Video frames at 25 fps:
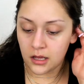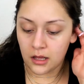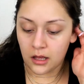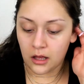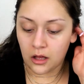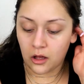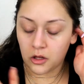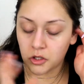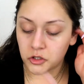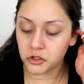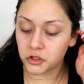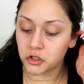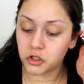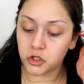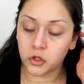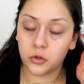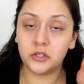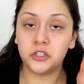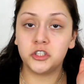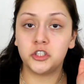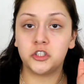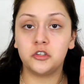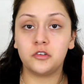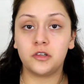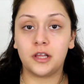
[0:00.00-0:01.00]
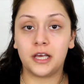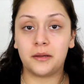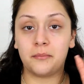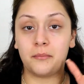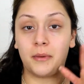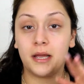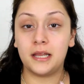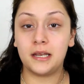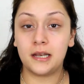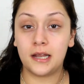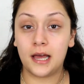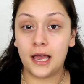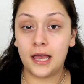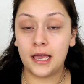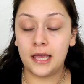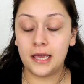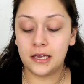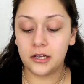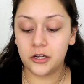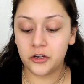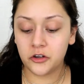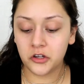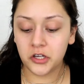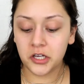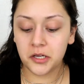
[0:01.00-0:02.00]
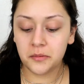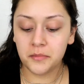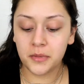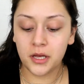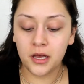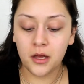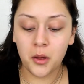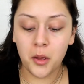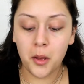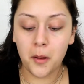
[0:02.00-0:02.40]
I'll just go into like my night cream.